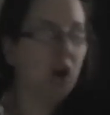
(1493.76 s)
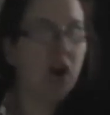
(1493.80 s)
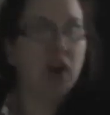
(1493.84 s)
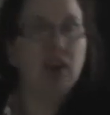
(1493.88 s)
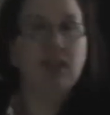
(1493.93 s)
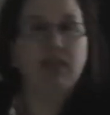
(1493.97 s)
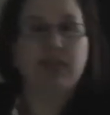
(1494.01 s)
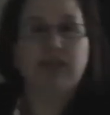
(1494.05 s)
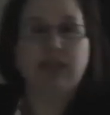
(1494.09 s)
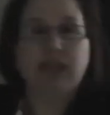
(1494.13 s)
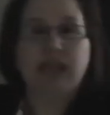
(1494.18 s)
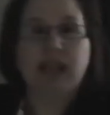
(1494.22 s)

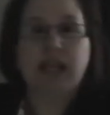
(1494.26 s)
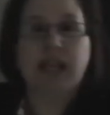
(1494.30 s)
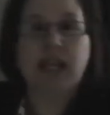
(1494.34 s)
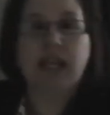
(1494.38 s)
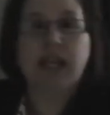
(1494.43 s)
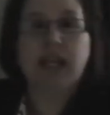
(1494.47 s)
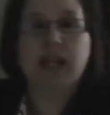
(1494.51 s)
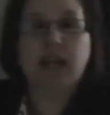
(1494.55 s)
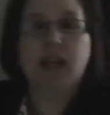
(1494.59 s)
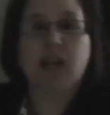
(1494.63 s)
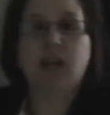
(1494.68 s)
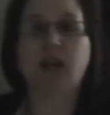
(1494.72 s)

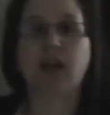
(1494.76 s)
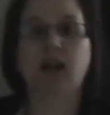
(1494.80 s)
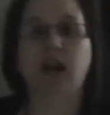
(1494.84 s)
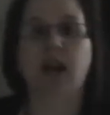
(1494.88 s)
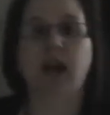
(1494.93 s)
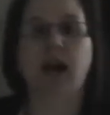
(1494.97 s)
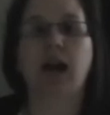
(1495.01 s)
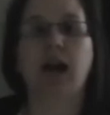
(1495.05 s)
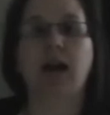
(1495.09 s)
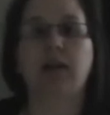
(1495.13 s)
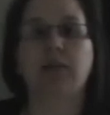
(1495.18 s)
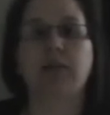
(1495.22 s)
hopefully
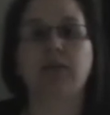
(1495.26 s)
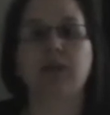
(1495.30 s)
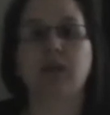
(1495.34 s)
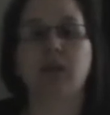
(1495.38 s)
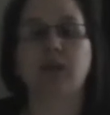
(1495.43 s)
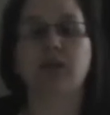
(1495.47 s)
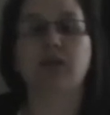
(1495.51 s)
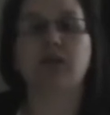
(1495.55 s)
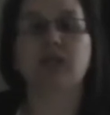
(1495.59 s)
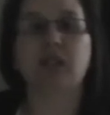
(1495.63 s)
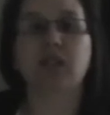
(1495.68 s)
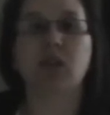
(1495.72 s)
that'll
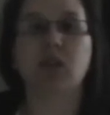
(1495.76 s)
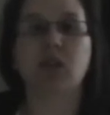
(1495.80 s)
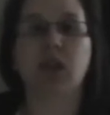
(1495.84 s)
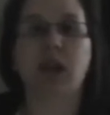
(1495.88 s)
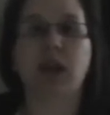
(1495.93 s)
give us a good